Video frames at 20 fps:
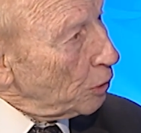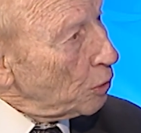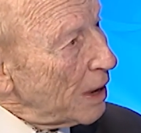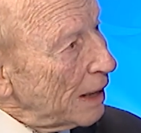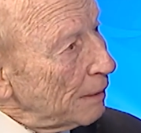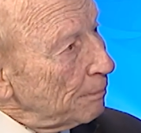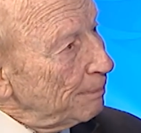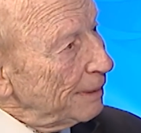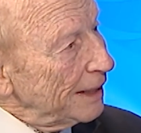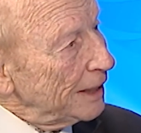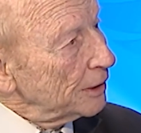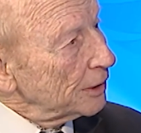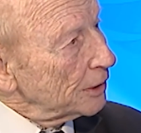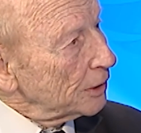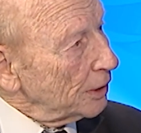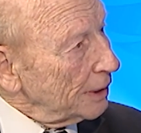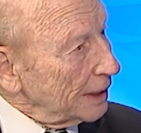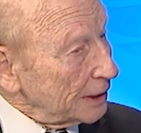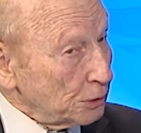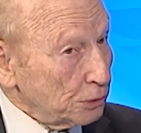$1 billion
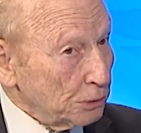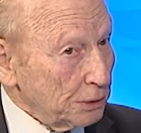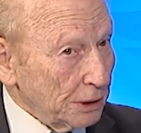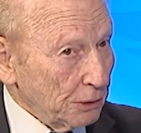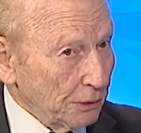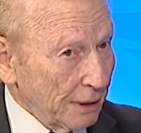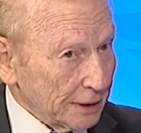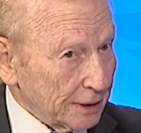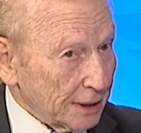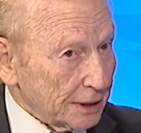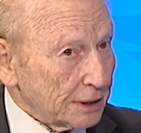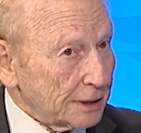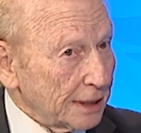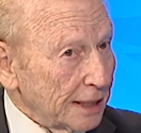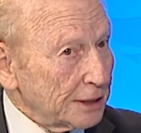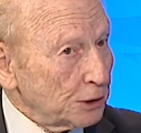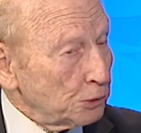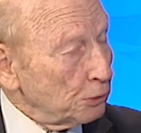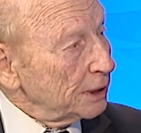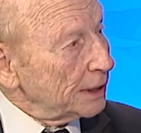to the United
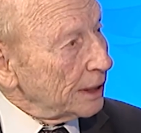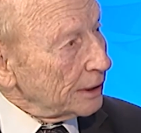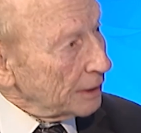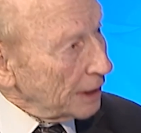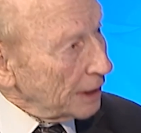States without